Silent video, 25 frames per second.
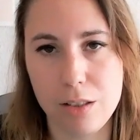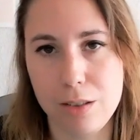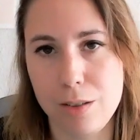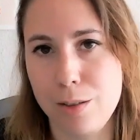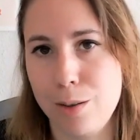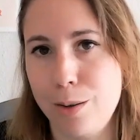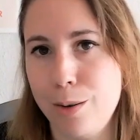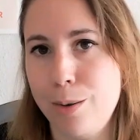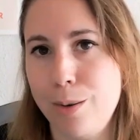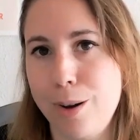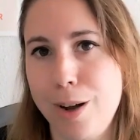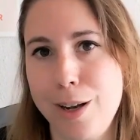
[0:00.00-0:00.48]

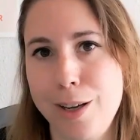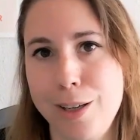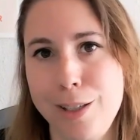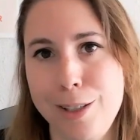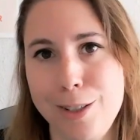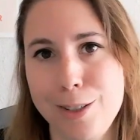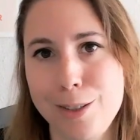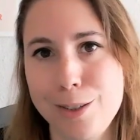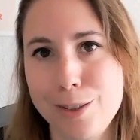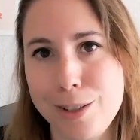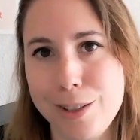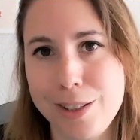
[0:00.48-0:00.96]
So I
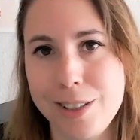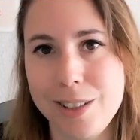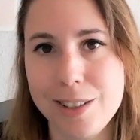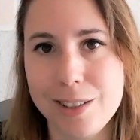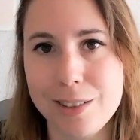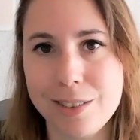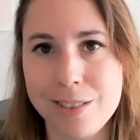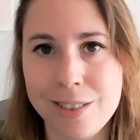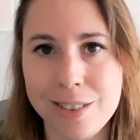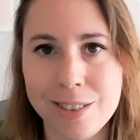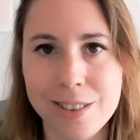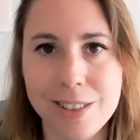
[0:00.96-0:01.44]
use this
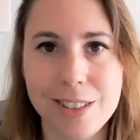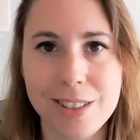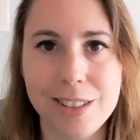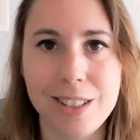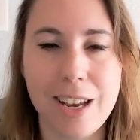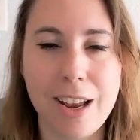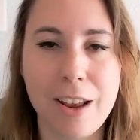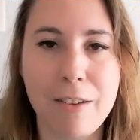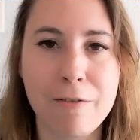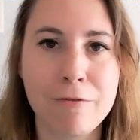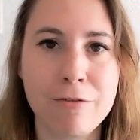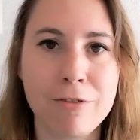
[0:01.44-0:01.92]
all the
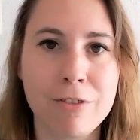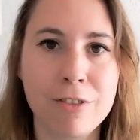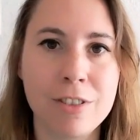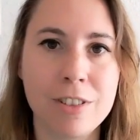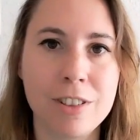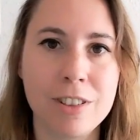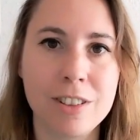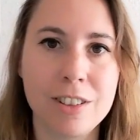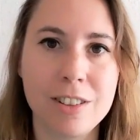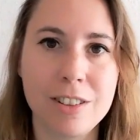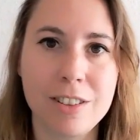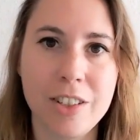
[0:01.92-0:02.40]
time
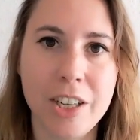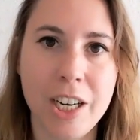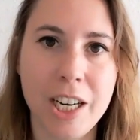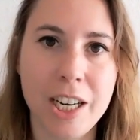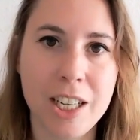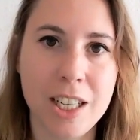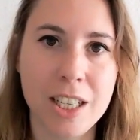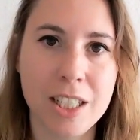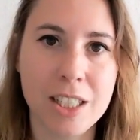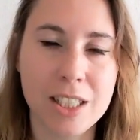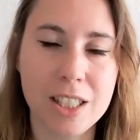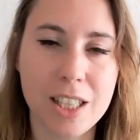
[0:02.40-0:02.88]
for the
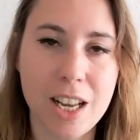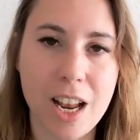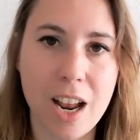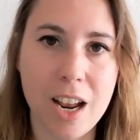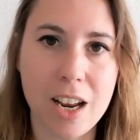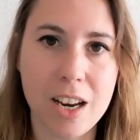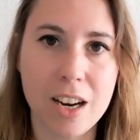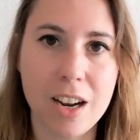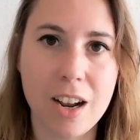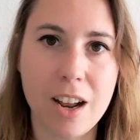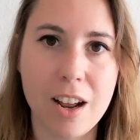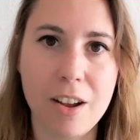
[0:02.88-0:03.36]
trainings
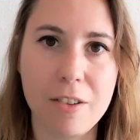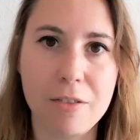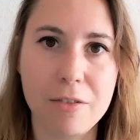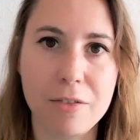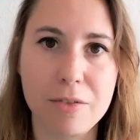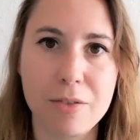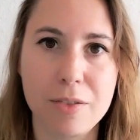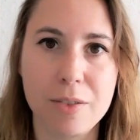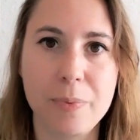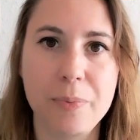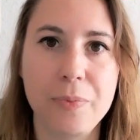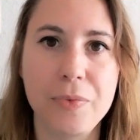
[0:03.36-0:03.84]
I have
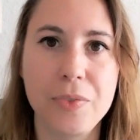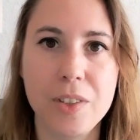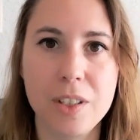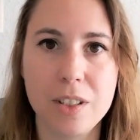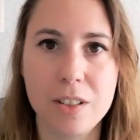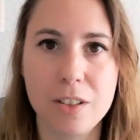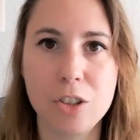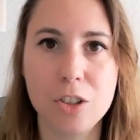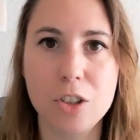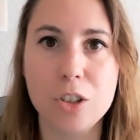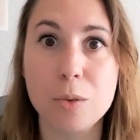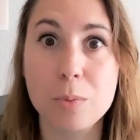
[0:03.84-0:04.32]

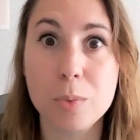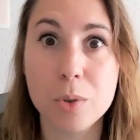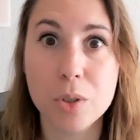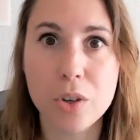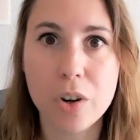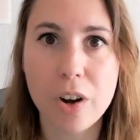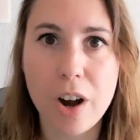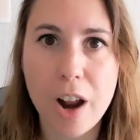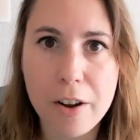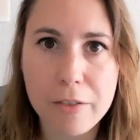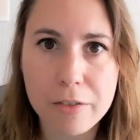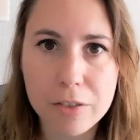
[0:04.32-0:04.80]

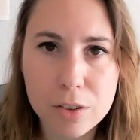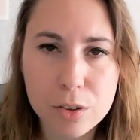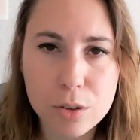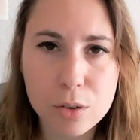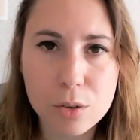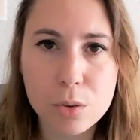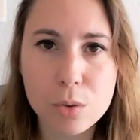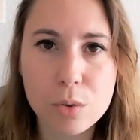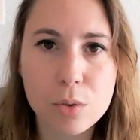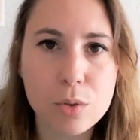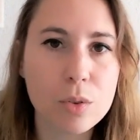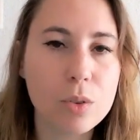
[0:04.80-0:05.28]
subscribed
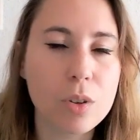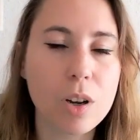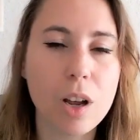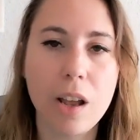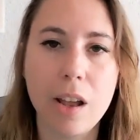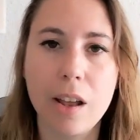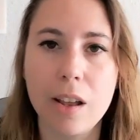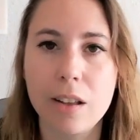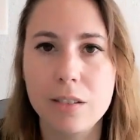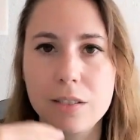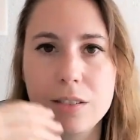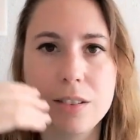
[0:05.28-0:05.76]
to,
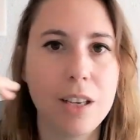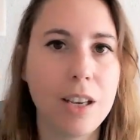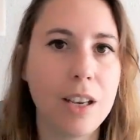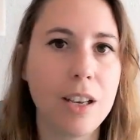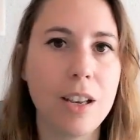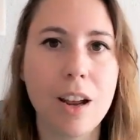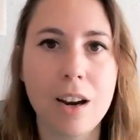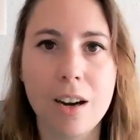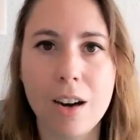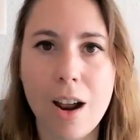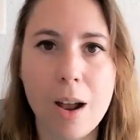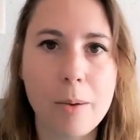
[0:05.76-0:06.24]
and
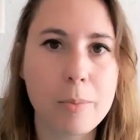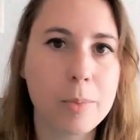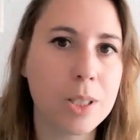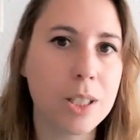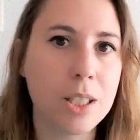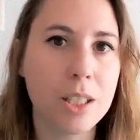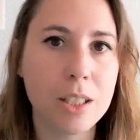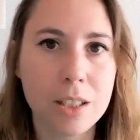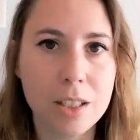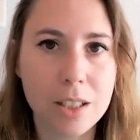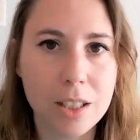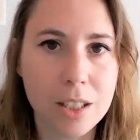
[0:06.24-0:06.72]
they are
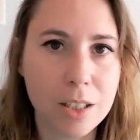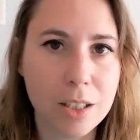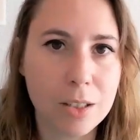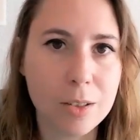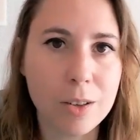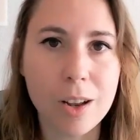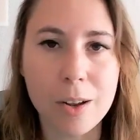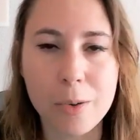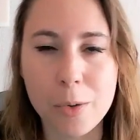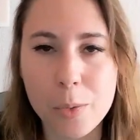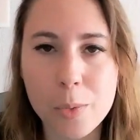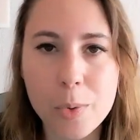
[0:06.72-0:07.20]
happening
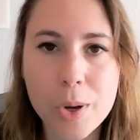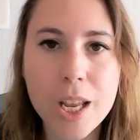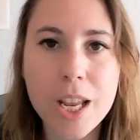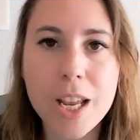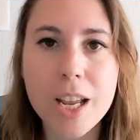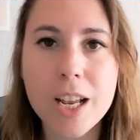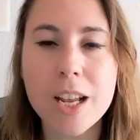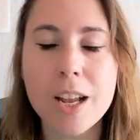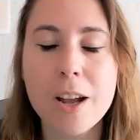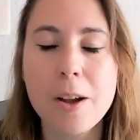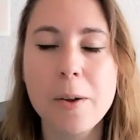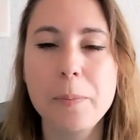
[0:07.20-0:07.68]
in a
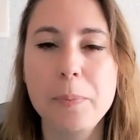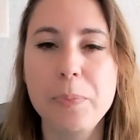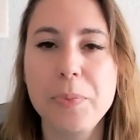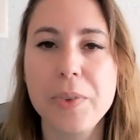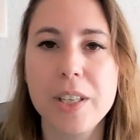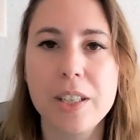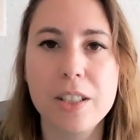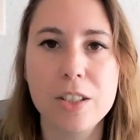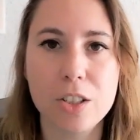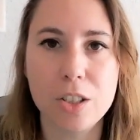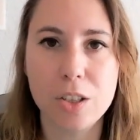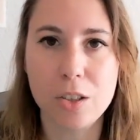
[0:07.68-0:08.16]
week
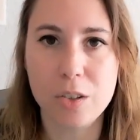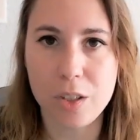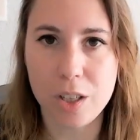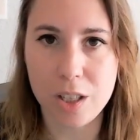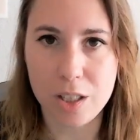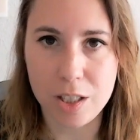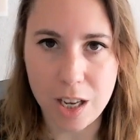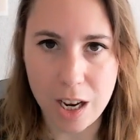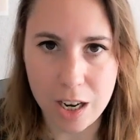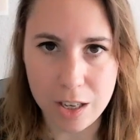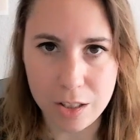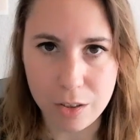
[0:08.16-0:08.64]
so
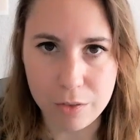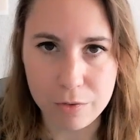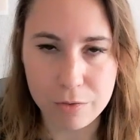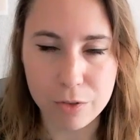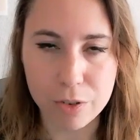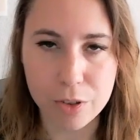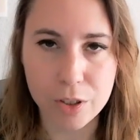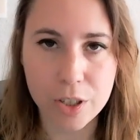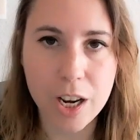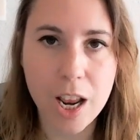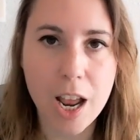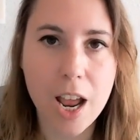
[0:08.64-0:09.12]
that I don't
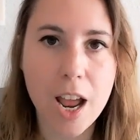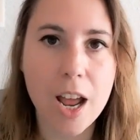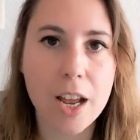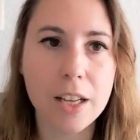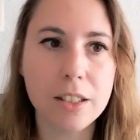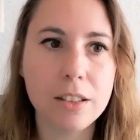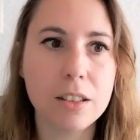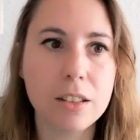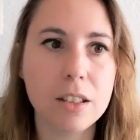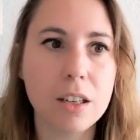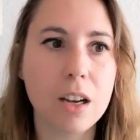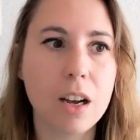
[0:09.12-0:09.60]

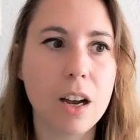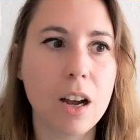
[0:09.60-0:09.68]
forget.